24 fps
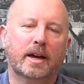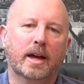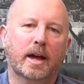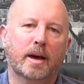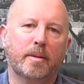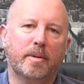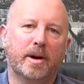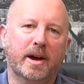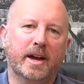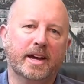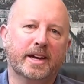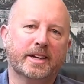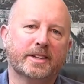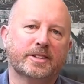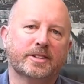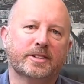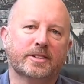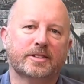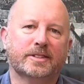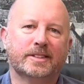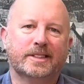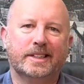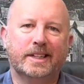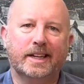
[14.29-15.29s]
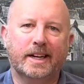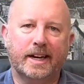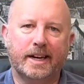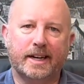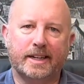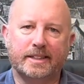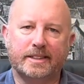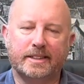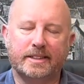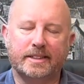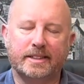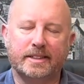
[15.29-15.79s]
And my answer is
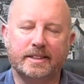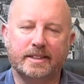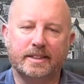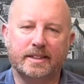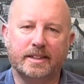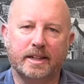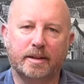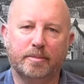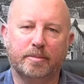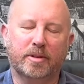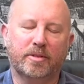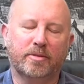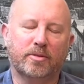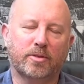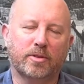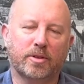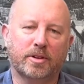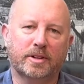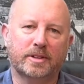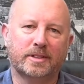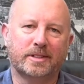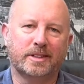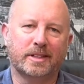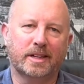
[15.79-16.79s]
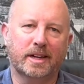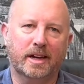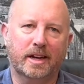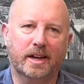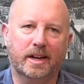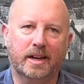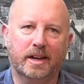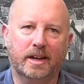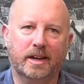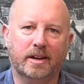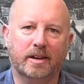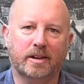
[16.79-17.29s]
yes. And before you
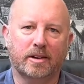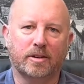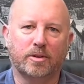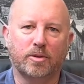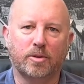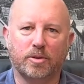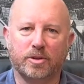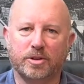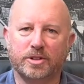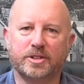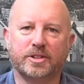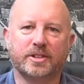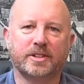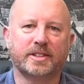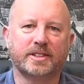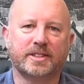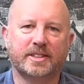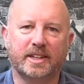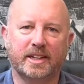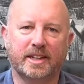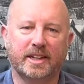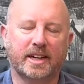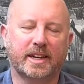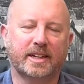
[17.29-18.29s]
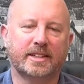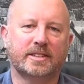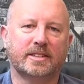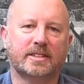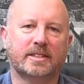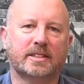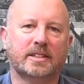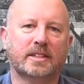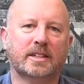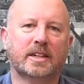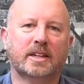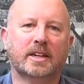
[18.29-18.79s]
say, of course you're going to say
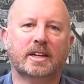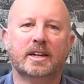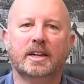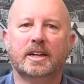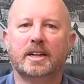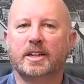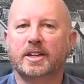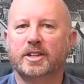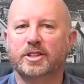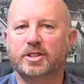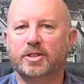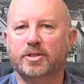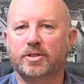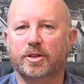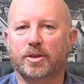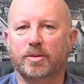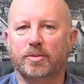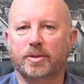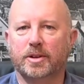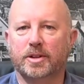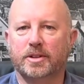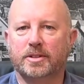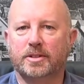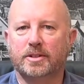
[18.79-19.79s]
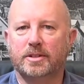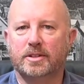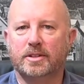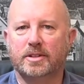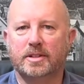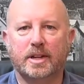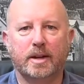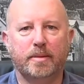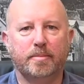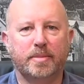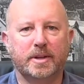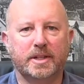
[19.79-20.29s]
yes because you're in the real
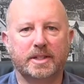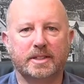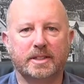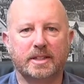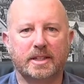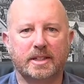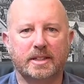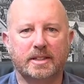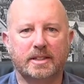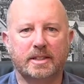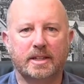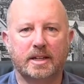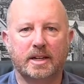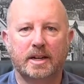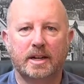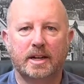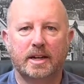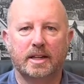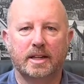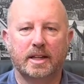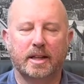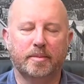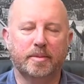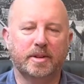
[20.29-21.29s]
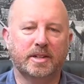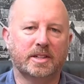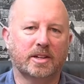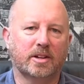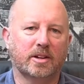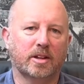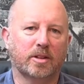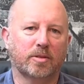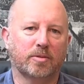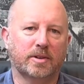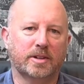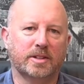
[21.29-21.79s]
estate business, let me tell
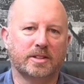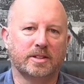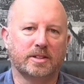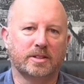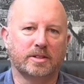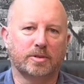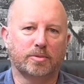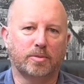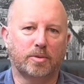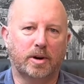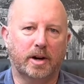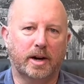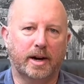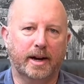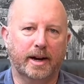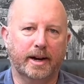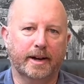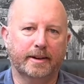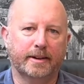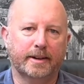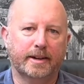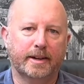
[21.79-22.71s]
you the reasons why.